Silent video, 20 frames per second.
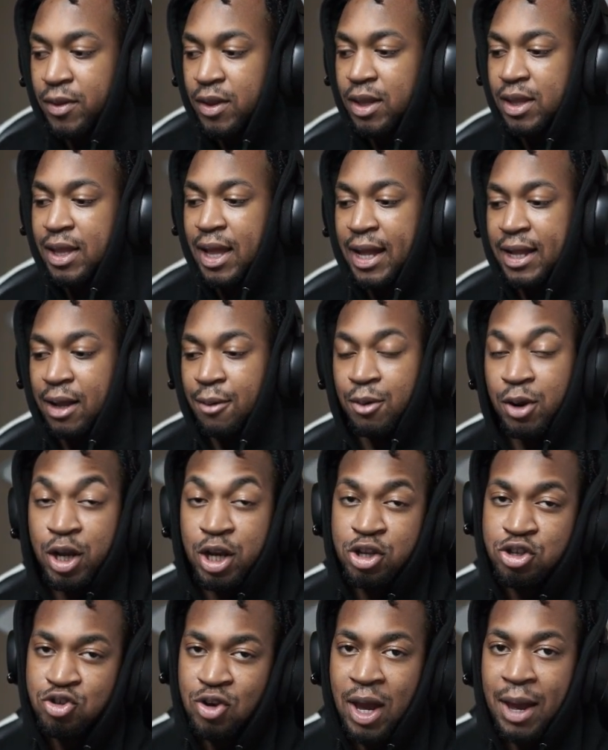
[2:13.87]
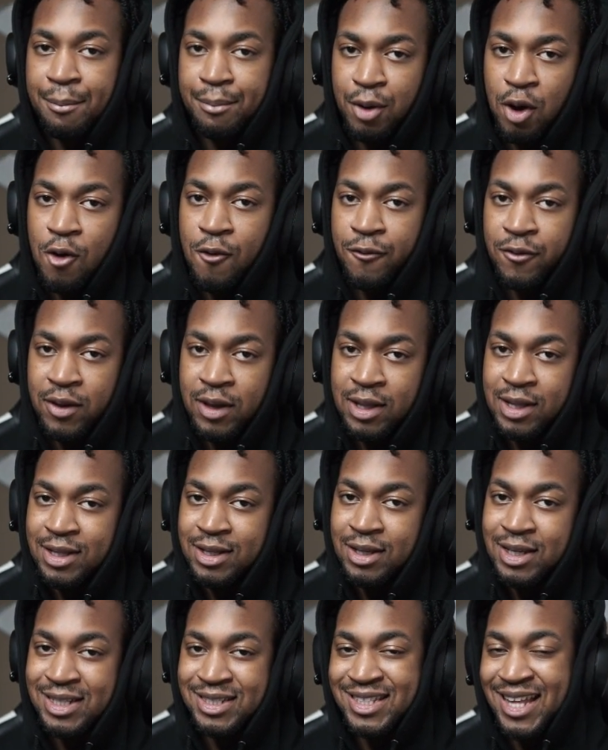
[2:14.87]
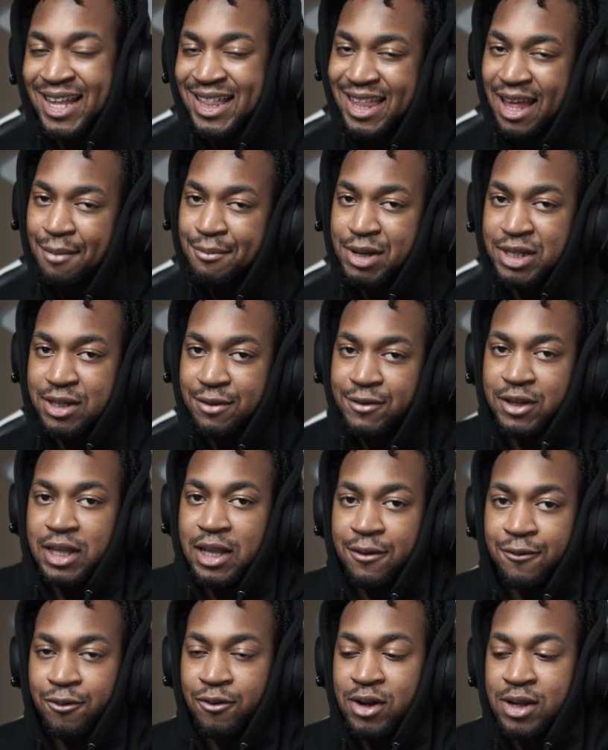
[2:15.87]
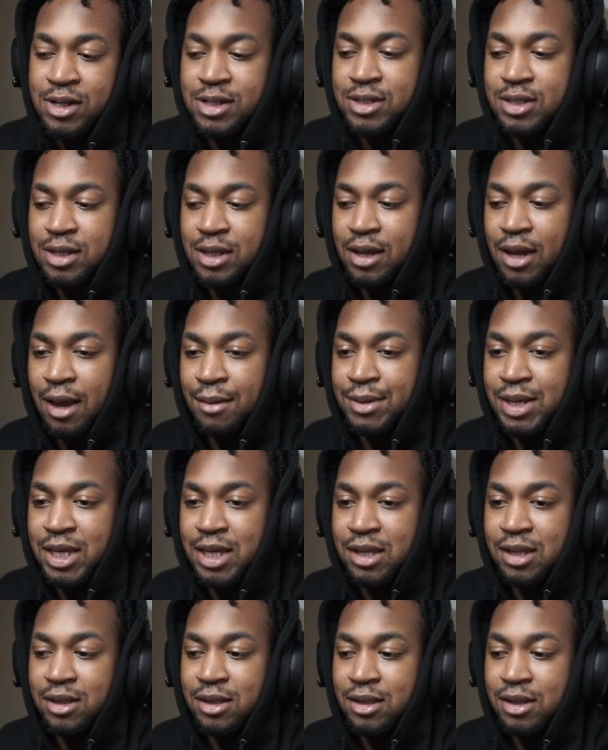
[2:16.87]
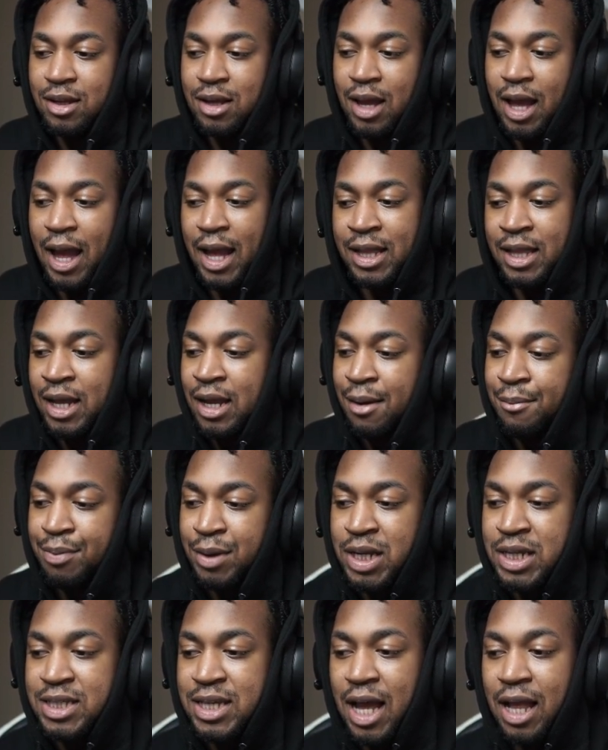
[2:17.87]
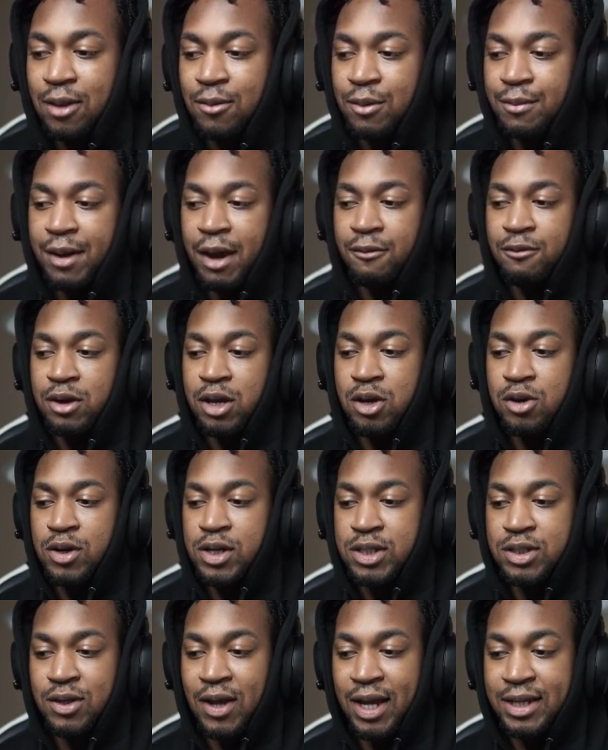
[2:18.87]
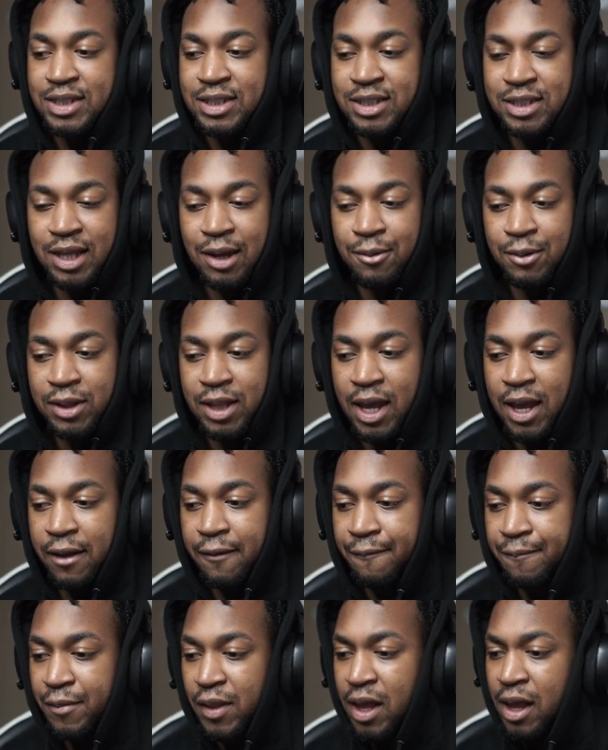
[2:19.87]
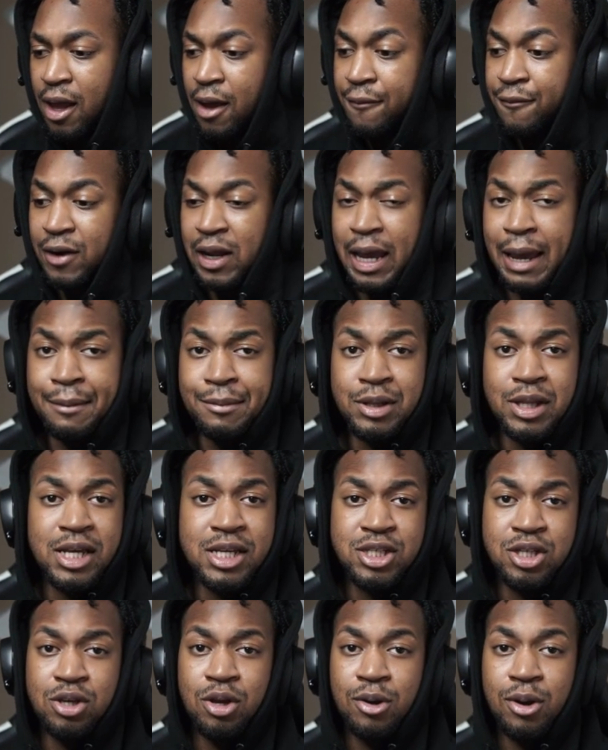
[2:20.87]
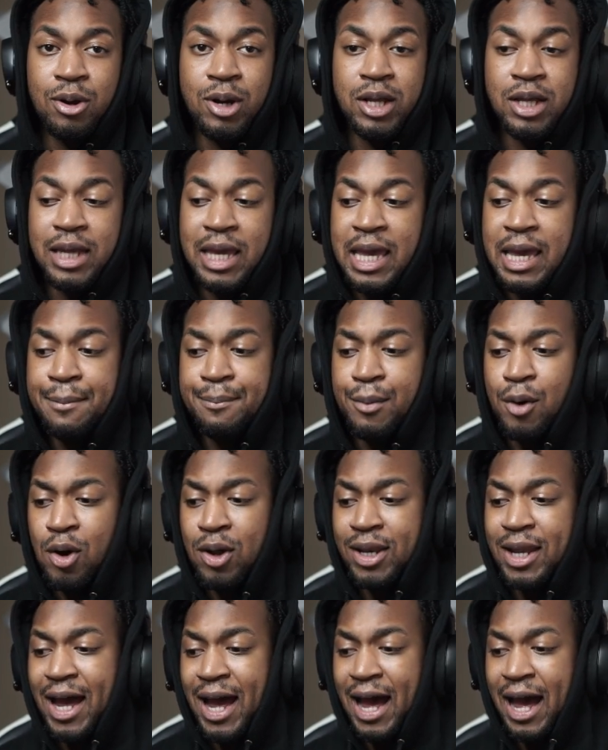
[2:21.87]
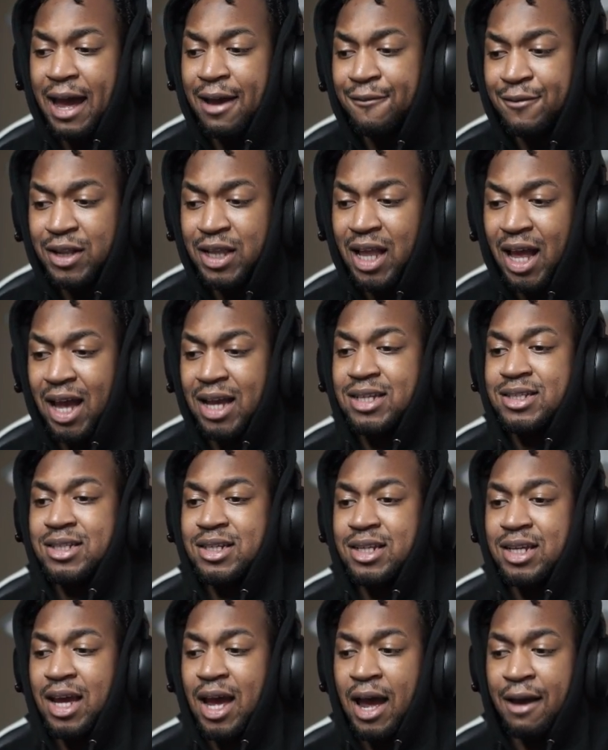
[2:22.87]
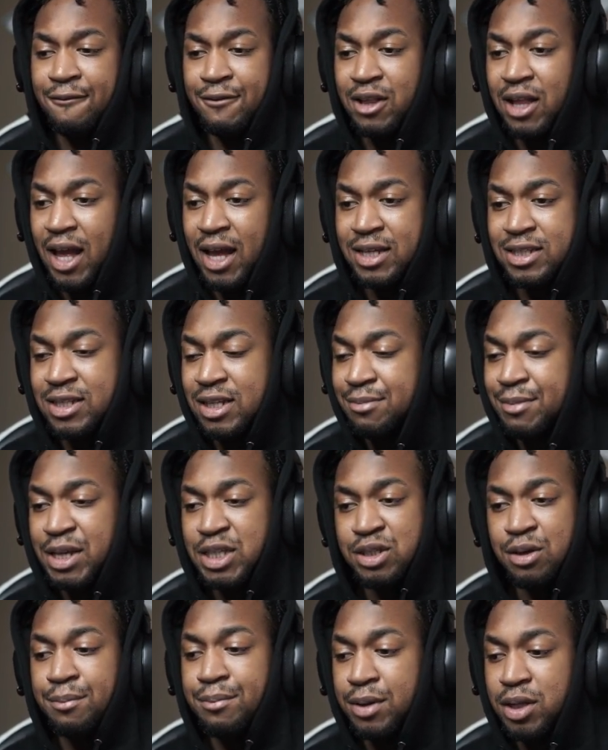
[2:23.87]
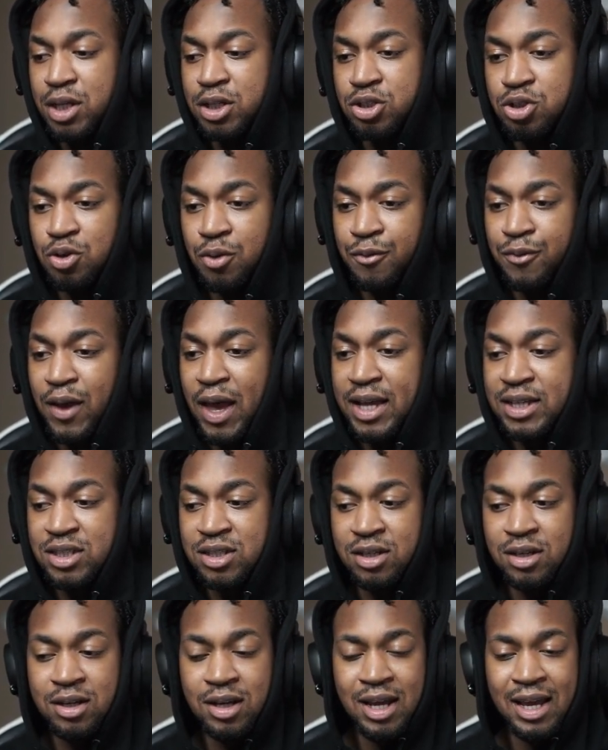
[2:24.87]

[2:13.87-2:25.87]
That we're gonna try both. It's not that much of a difference. I mean, I think I'm pretty solid with my recoil, so I just stay with that. For the ammunition, you're gonna keep on the high velocity. High velocity makes your bullets shoot faster.